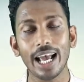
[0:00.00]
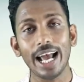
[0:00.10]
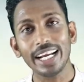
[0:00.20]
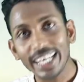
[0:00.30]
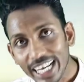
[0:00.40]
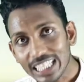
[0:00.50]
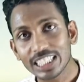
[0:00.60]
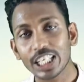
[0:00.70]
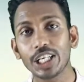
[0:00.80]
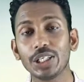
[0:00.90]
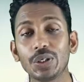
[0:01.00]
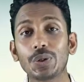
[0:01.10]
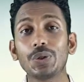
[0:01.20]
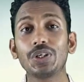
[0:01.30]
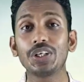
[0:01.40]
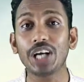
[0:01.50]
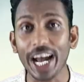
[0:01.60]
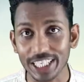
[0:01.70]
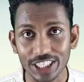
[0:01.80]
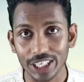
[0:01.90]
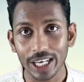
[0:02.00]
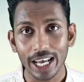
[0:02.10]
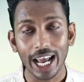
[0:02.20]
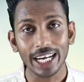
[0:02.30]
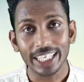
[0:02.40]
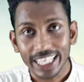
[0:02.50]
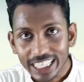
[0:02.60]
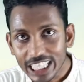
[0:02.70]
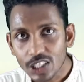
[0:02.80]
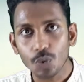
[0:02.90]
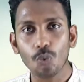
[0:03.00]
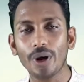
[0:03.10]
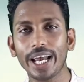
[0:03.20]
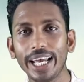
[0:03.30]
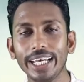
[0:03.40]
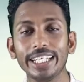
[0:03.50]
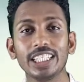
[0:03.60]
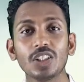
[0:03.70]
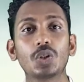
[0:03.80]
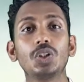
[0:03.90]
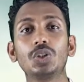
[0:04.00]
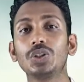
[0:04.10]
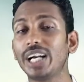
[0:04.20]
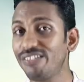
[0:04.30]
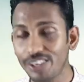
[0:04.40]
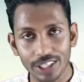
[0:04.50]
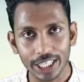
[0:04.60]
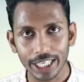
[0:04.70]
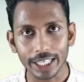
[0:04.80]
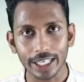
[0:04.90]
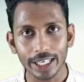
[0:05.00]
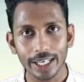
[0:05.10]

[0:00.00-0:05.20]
And next you could write. And in this way, you could do everything.